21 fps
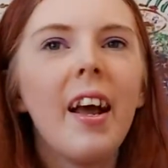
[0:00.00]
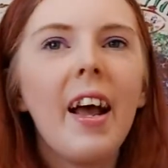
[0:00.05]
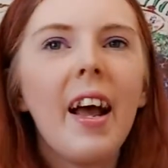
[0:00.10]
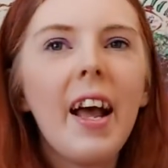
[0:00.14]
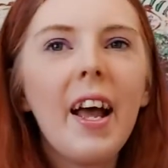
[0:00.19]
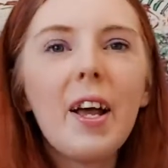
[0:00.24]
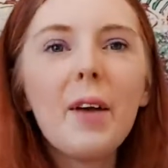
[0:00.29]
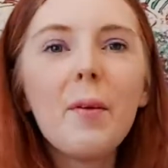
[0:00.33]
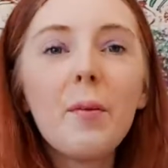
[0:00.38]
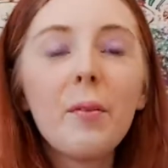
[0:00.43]

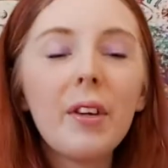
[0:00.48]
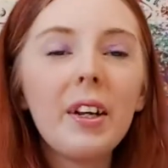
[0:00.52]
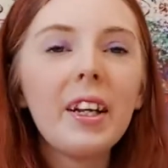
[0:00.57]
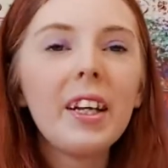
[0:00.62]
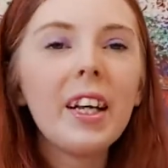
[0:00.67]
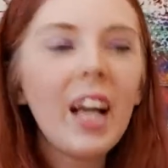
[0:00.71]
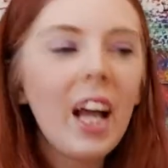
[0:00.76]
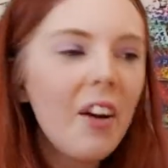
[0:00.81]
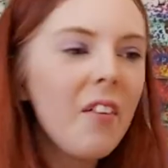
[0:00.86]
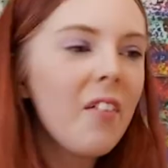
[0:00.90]
I'm going
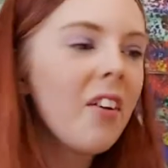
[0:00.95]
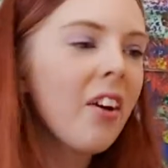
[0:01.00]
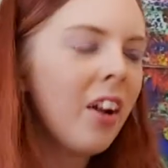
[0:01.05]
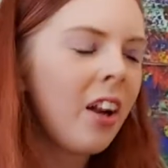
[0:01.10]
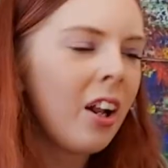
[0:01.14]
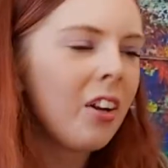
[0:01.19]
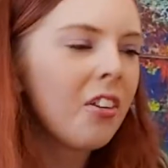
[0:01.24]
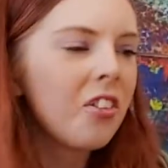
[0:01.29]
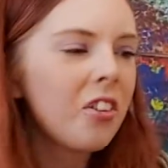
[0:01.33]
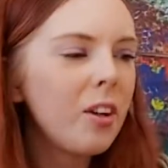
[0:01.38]
to carry on
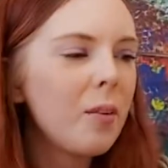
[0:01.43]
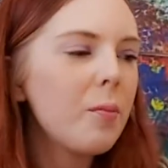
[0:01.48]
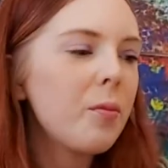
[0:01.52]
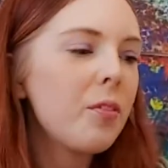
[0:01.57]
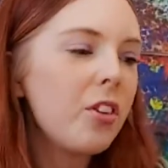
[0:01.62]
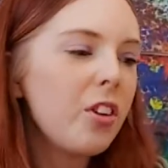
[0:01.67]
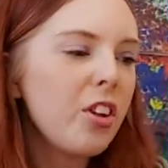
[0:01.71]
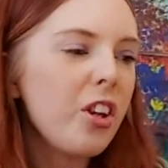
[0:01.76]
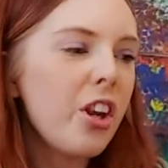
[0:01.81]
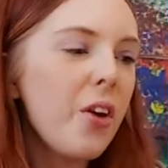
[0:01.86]
actually
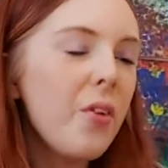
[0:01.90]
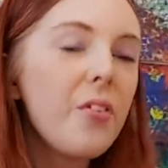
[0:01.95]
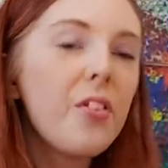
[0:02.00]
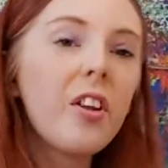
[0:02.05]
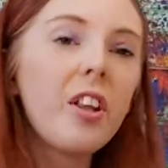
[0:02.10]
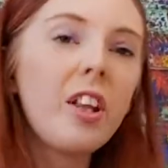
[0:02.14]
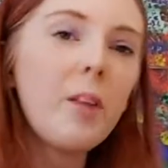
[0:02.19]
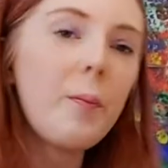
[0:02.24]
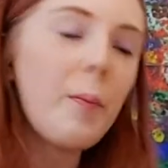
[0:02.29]
using the